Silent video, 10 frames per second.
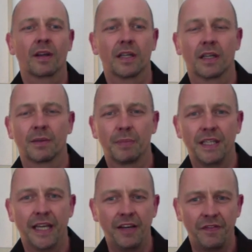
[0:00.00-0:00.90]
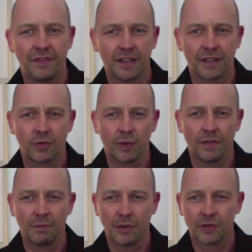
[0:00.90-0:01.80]
in PDF, and you will
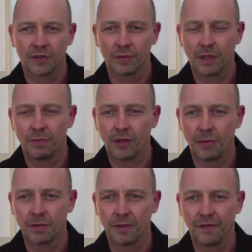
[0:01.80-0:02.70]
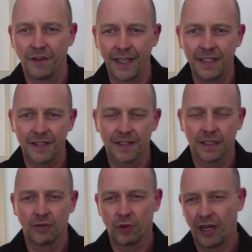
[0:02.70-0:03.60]
most probably will find it.
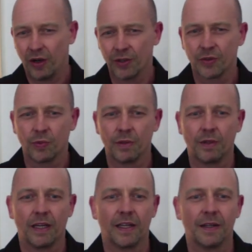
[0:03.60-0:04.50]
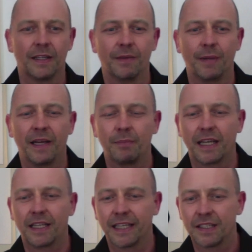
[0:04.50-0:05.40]
And I also will
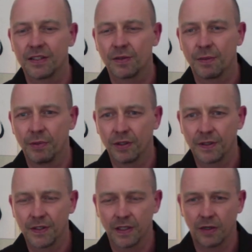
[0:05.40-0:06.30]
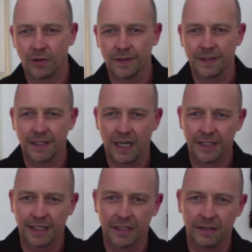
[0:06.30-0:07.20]
make links to the books or this
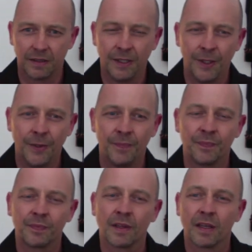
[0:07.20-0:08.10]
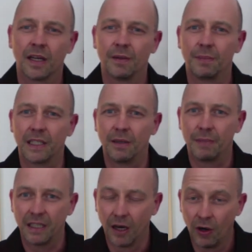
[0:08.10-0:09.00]
article
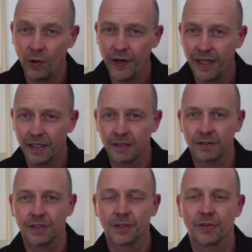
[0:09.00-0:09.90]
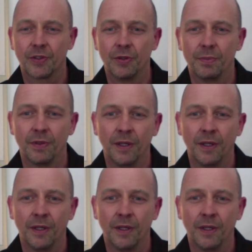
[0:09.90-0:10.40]
below here on YouTube.